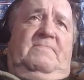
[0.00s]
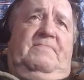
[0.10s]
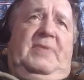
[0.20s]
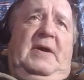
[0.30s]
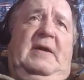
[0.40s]

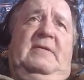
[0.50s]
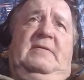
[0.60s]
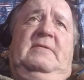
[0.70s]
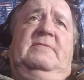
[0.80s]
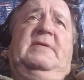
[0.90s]
But
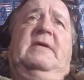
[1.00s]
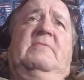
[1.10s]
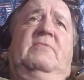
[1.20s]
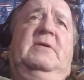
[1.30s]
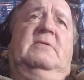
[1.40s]
they
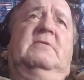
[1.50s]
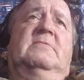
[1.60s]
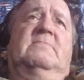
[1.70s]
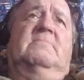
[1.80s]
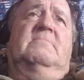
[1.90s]

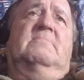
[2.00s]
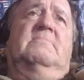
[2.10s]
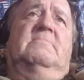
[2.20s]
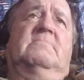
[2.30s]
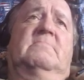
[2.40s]
will
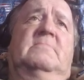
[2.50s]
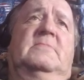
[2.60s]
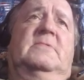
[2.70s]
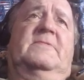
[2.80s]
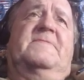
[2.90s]

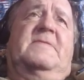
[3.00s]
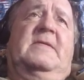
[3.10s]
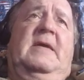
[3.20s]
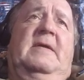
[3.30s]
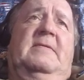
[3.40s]

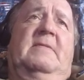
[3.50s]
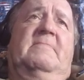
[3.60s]
stand up